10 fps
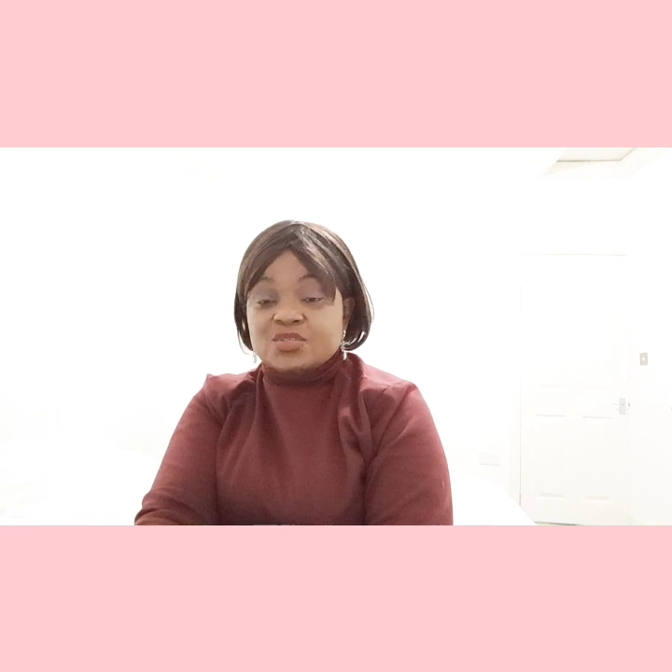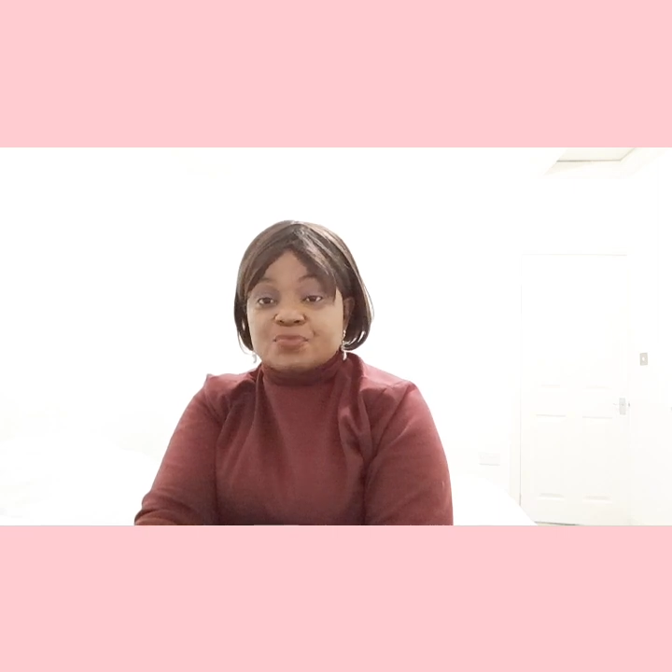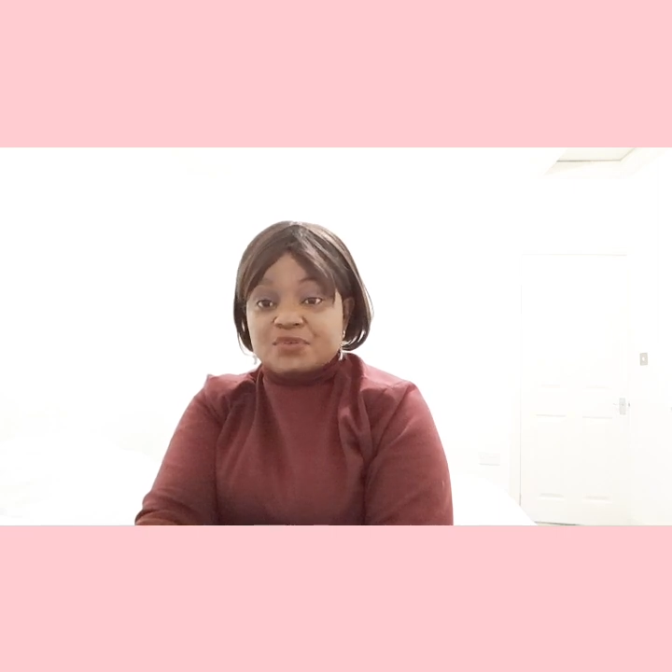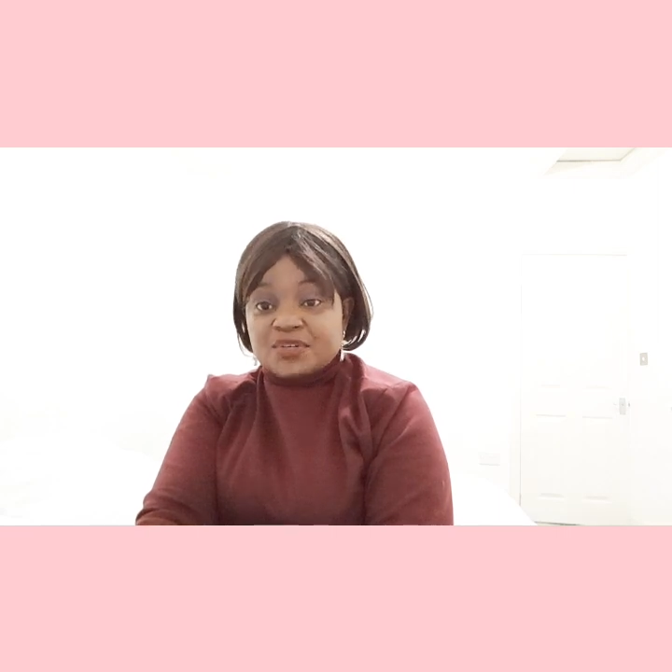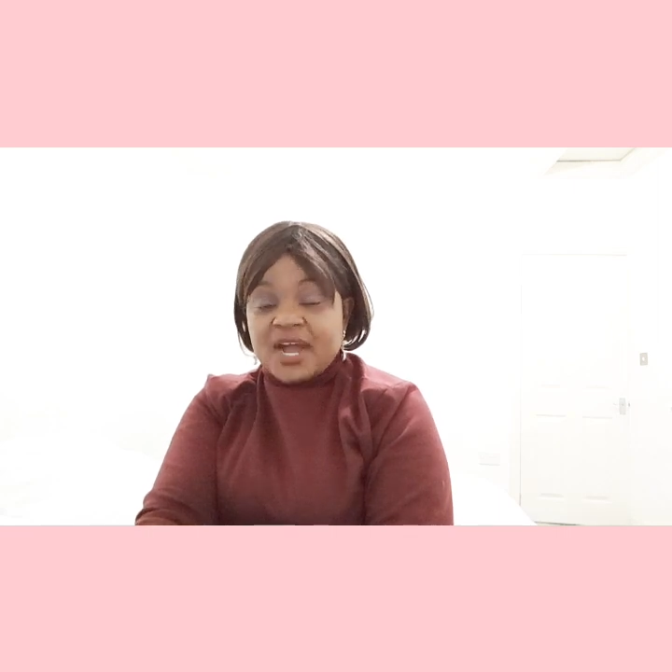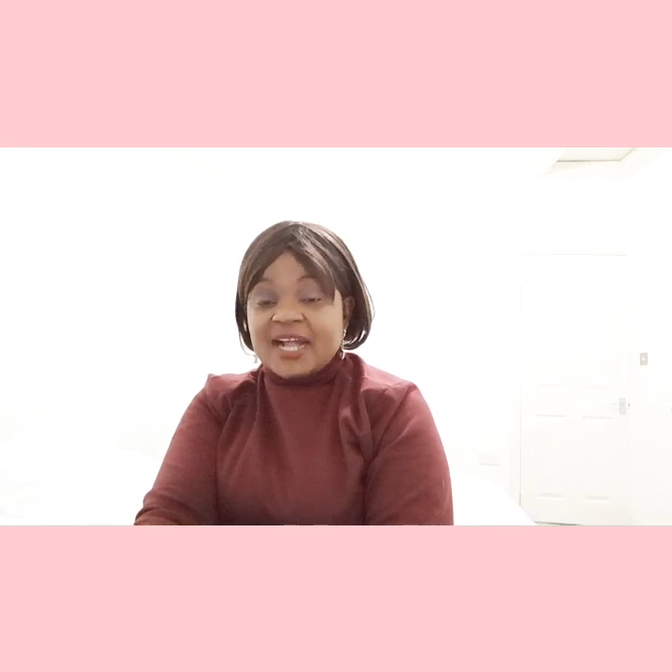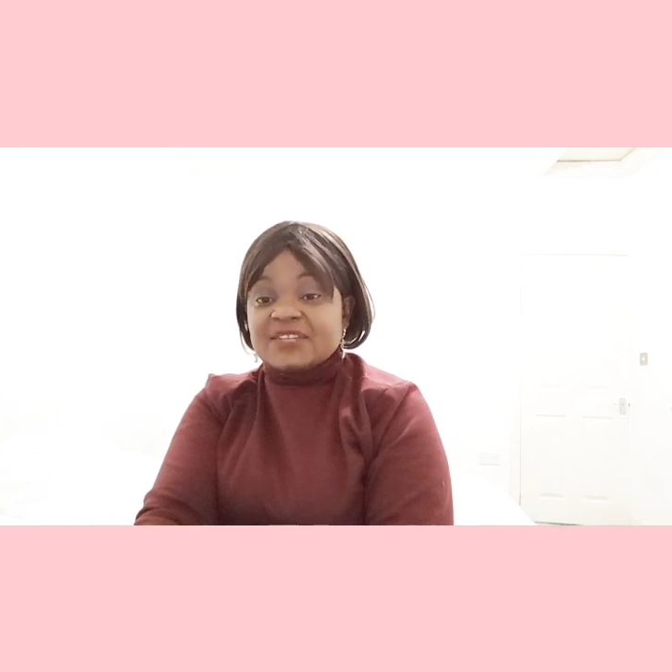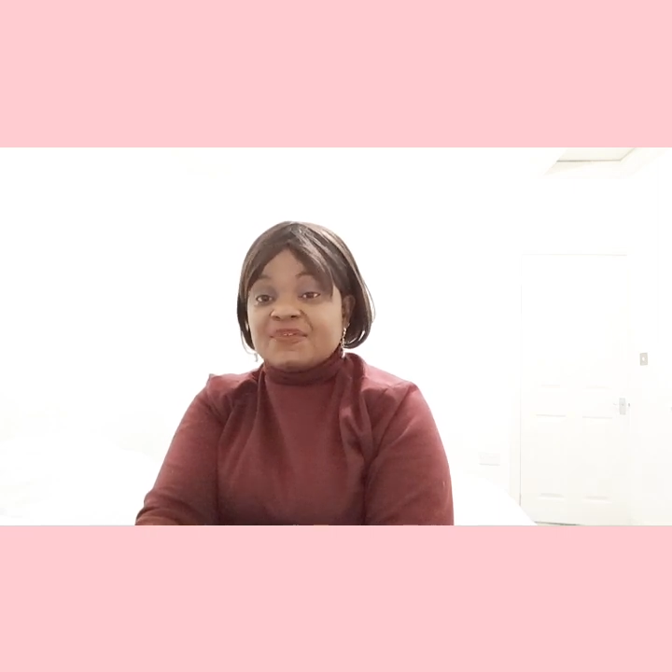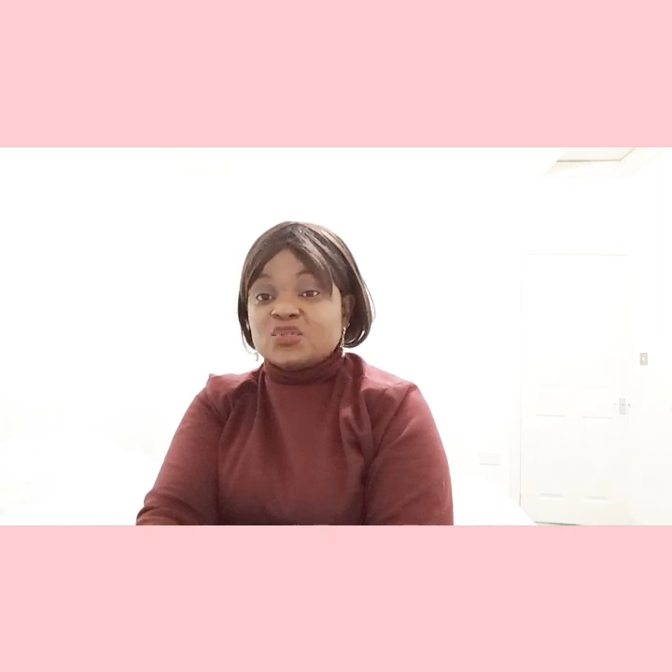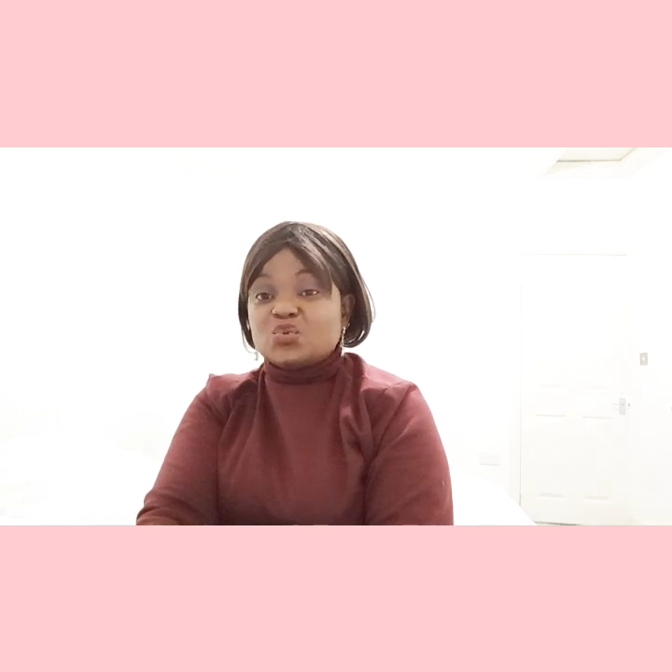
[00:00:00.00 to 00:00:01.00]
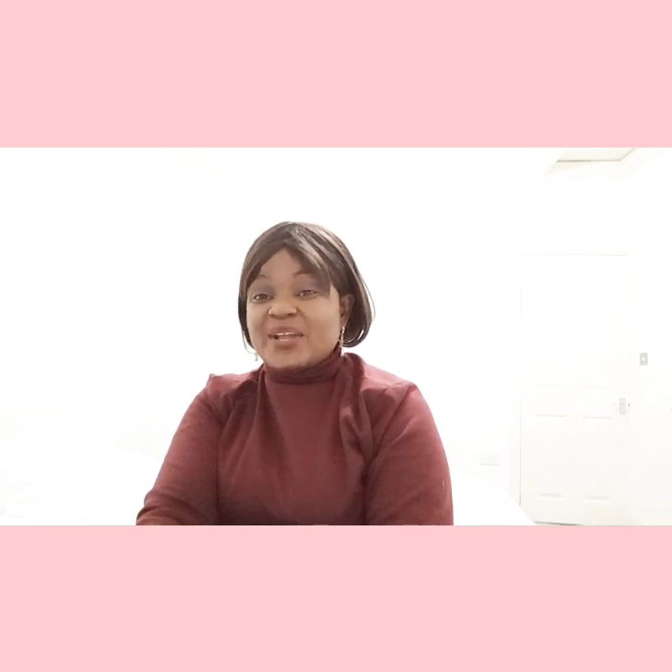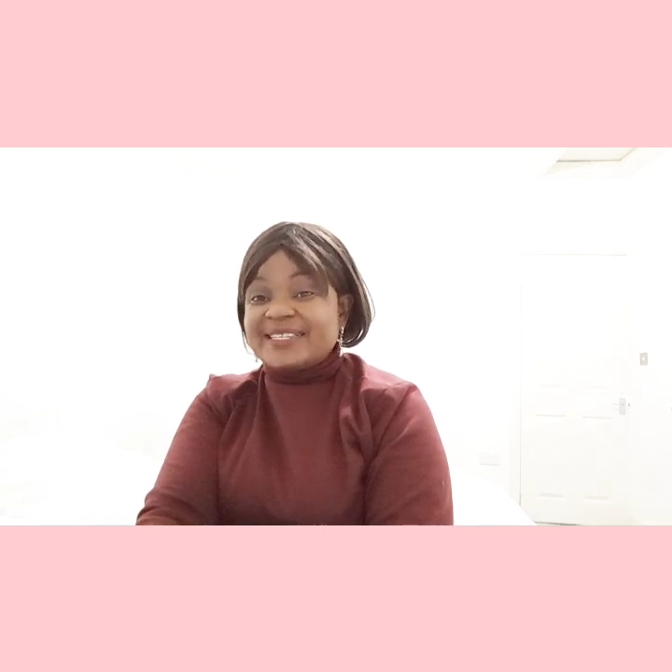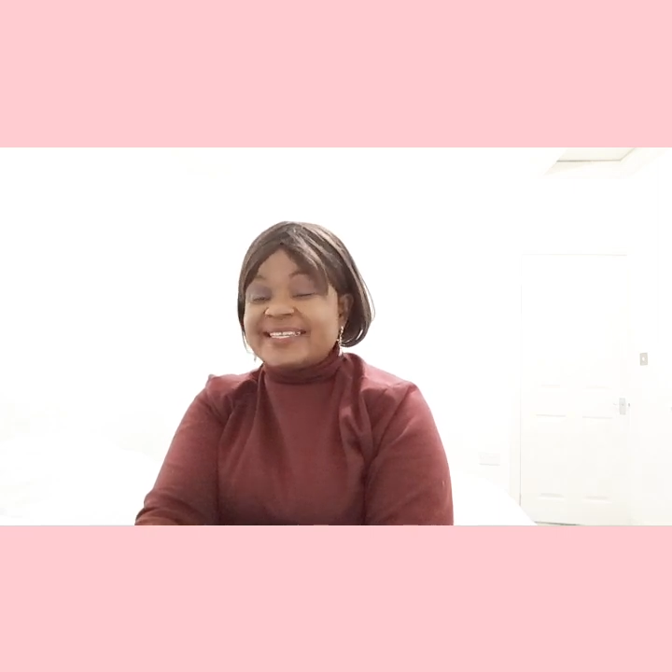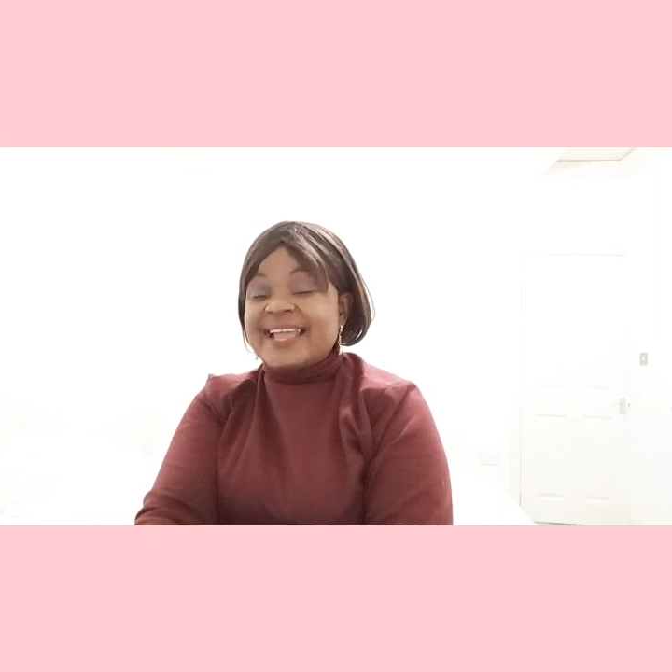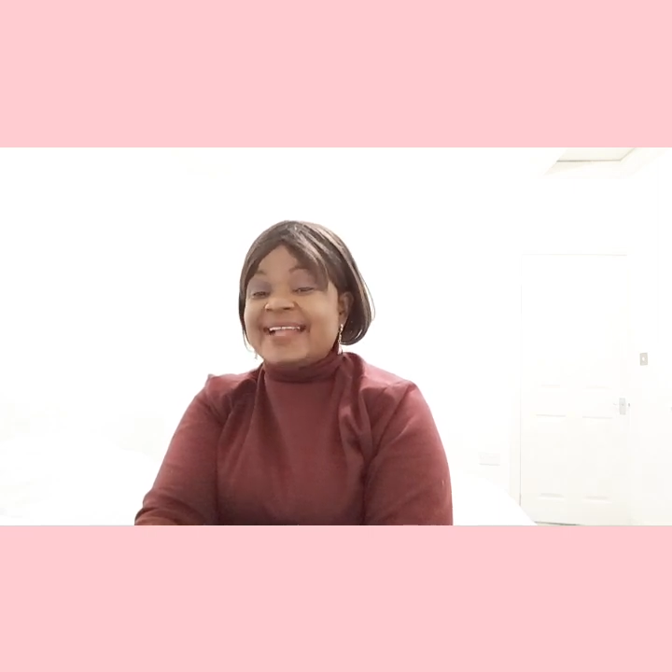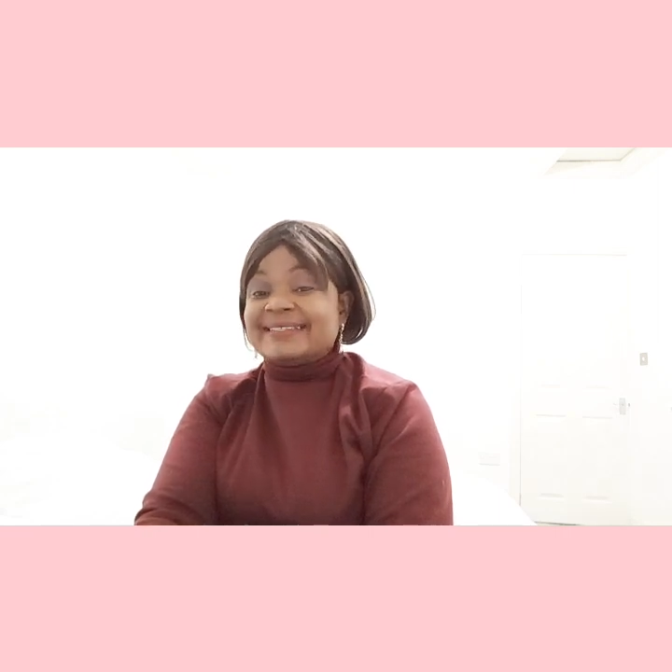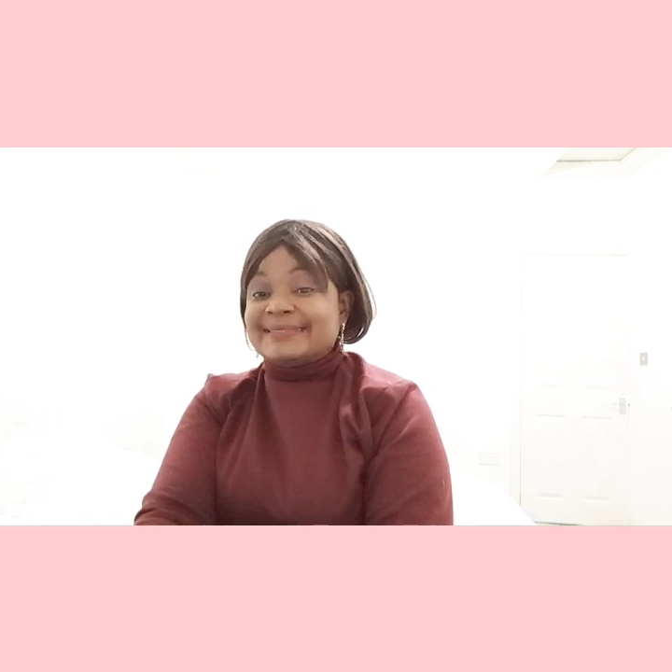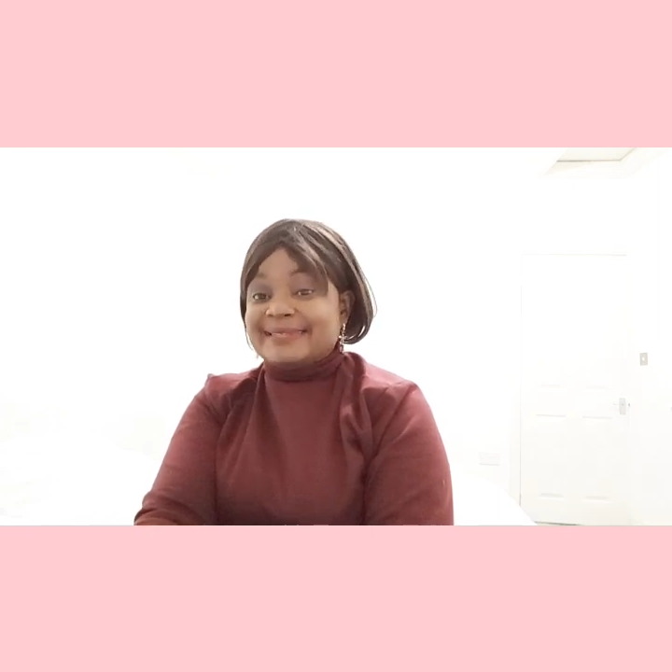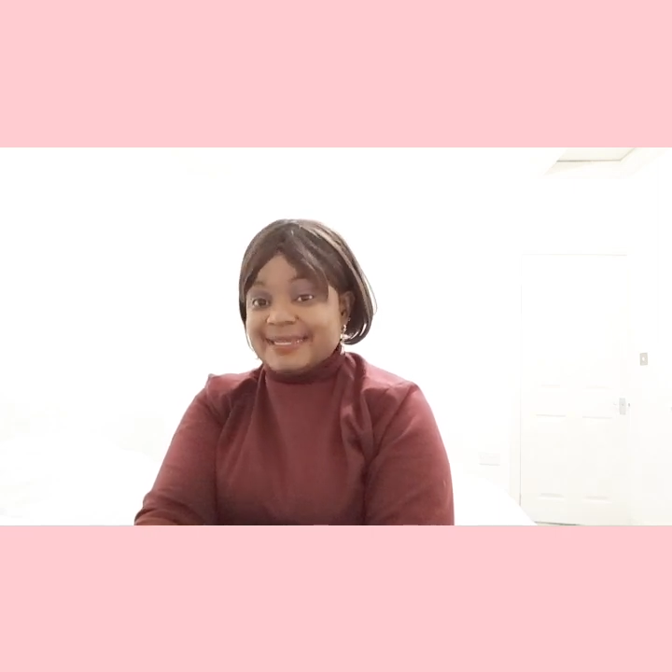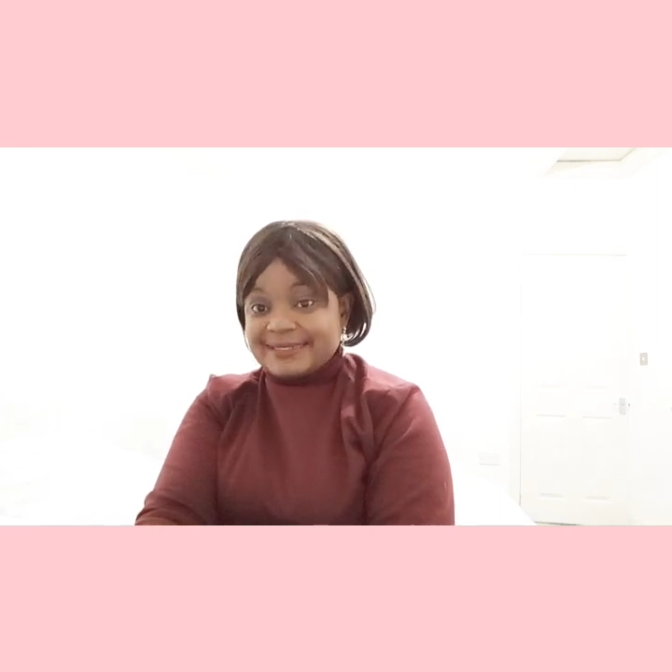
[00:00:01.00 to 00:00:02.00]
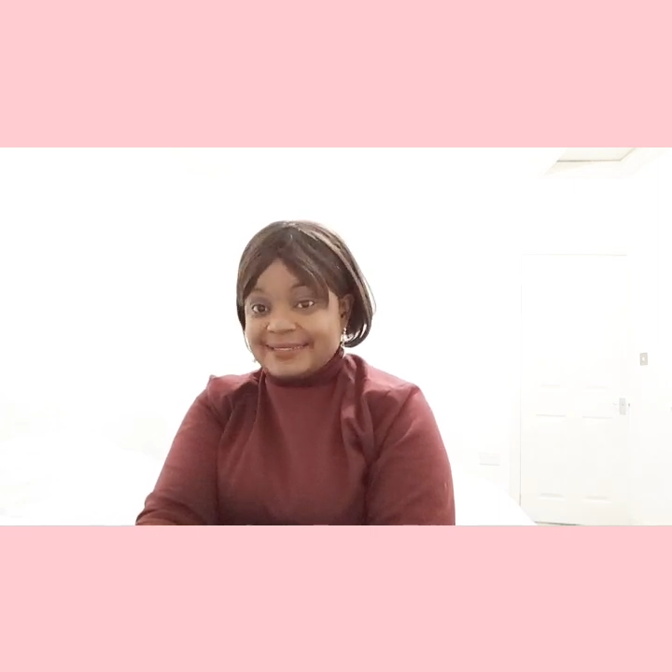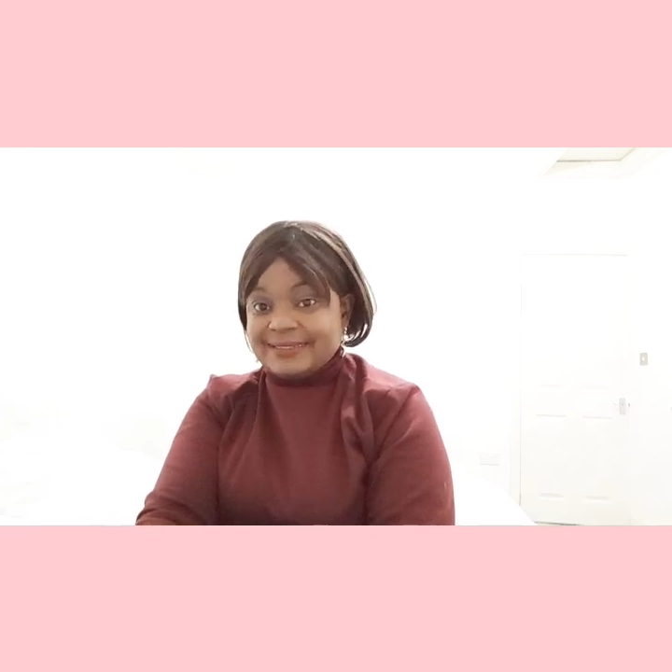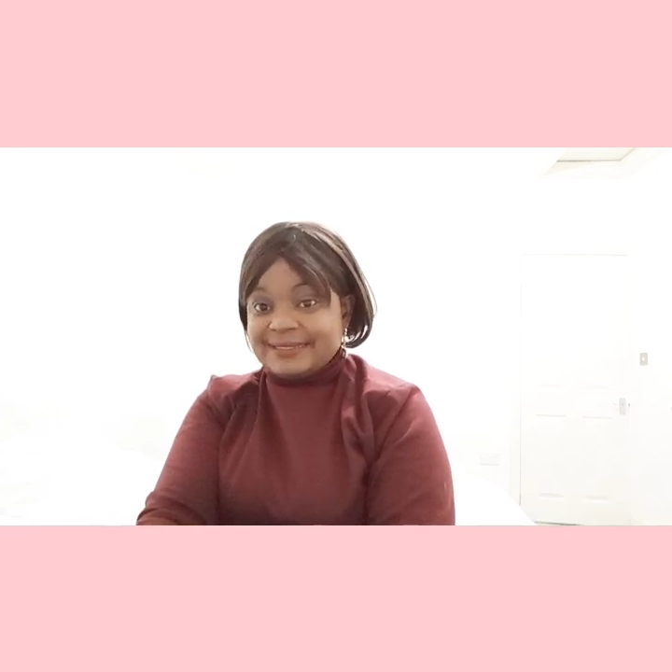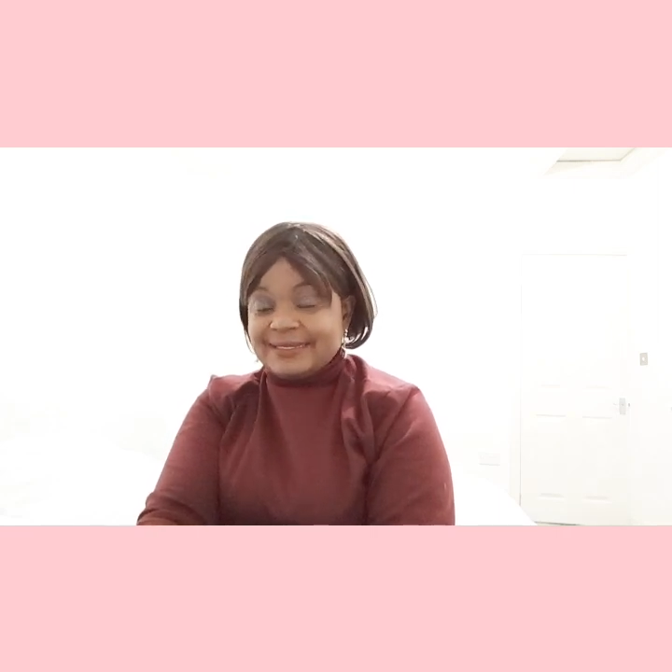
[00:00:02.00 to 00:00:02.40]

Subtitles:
to build your account for 28 days.